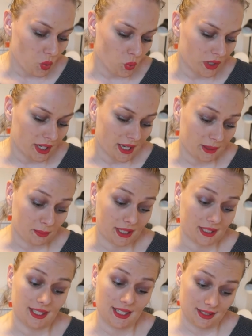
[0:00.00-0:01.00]
We got
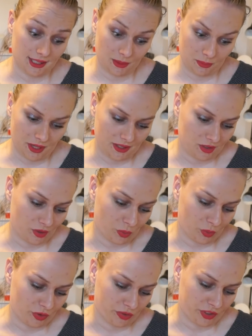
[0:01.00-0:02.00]
magnesium
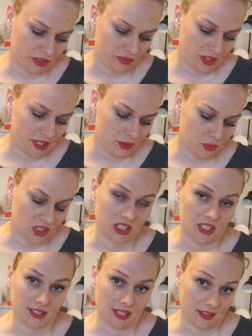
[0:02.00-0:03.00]
ascorbyl phosphate, which
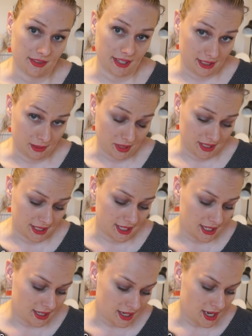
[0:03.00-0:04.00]
is a vitamin
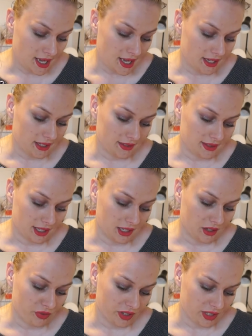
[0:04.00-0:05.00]
C. It is a
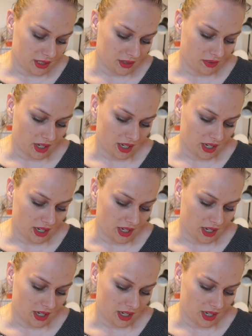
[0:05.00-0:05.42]
effective